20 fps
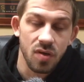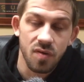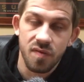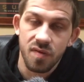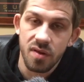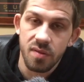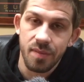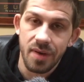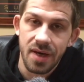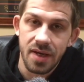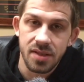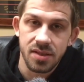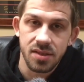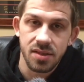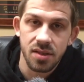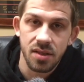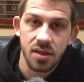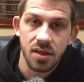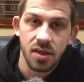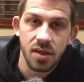for the
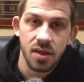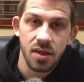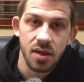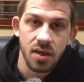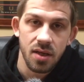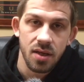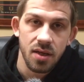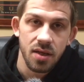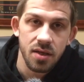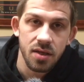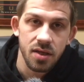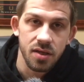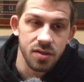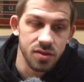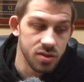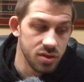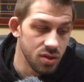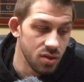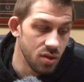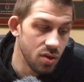best. And
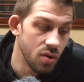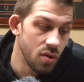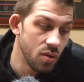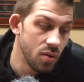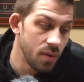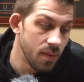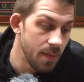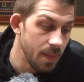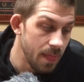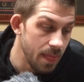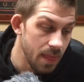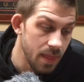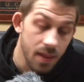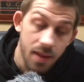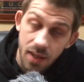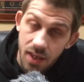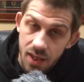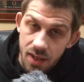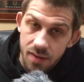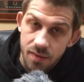so,
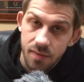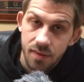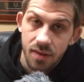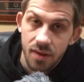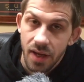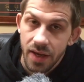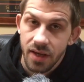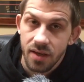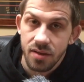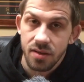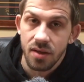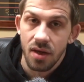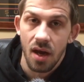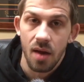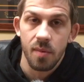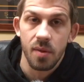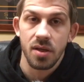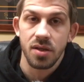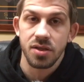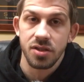again, like,
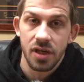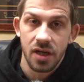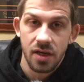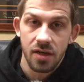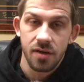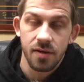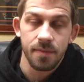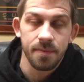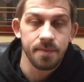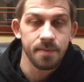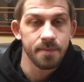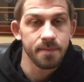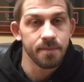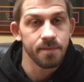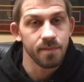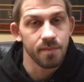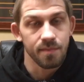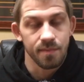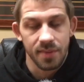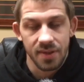comment, share,
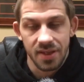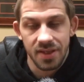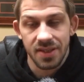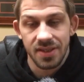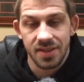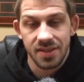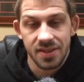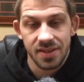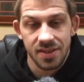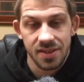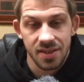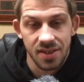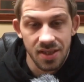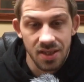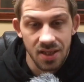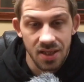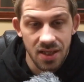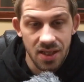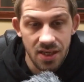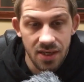please.
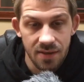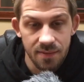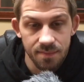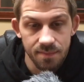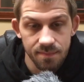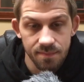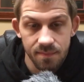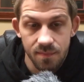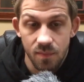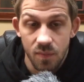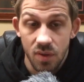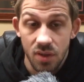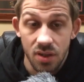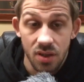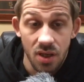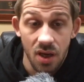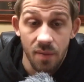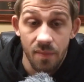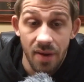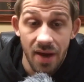
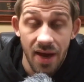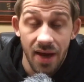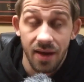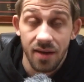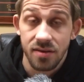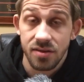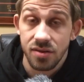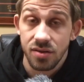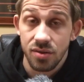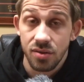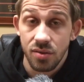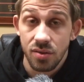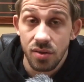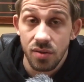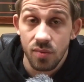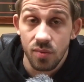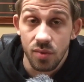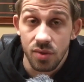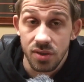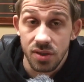Come back
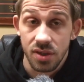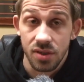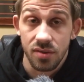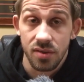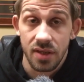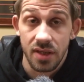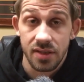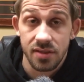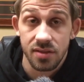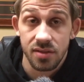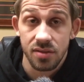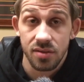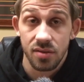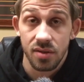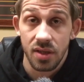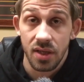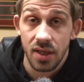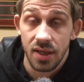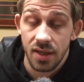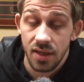soon. We'll see you guys
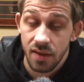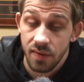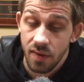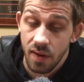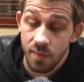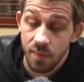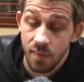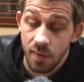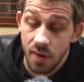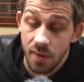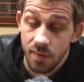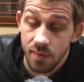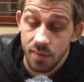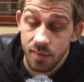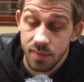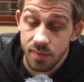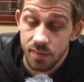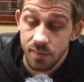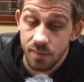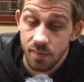soon. Again, I
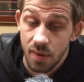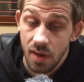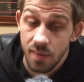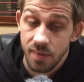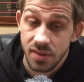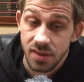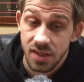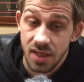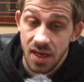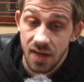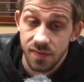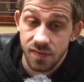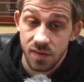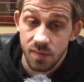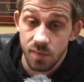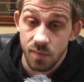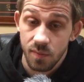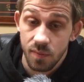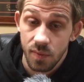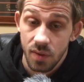promise to have
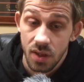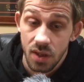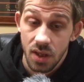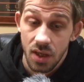some